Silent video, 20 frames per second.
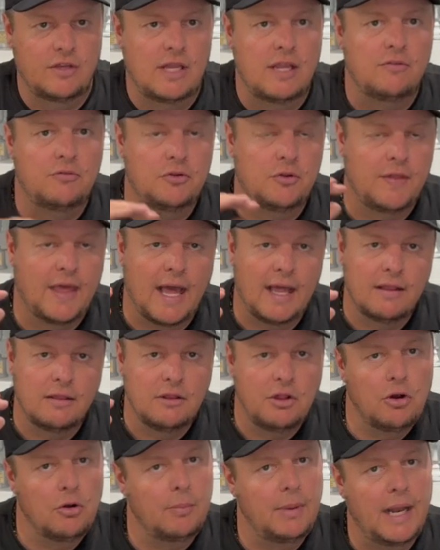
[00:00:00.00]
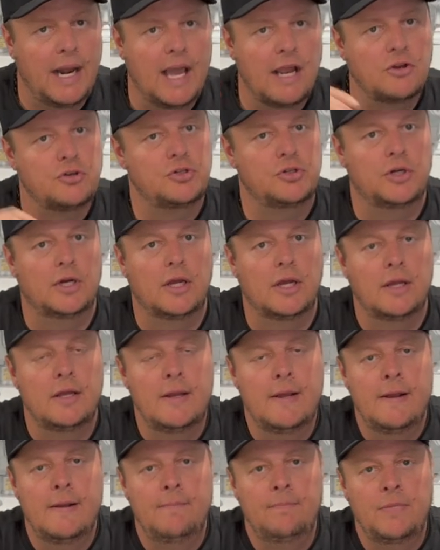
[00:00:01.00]
It gives you that little bit extra
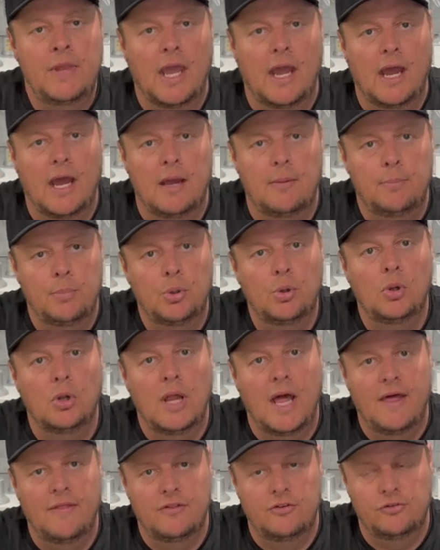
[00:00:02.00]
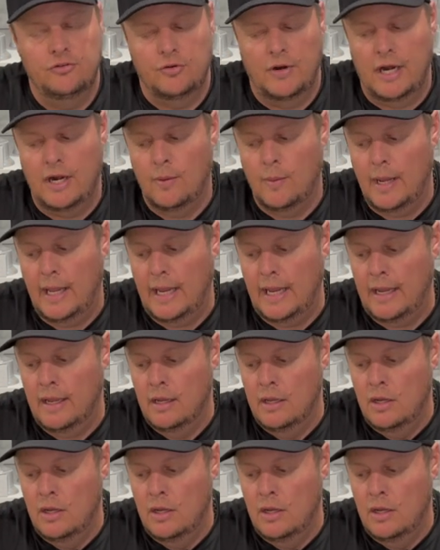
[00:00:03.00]
uh, pull on the straightaway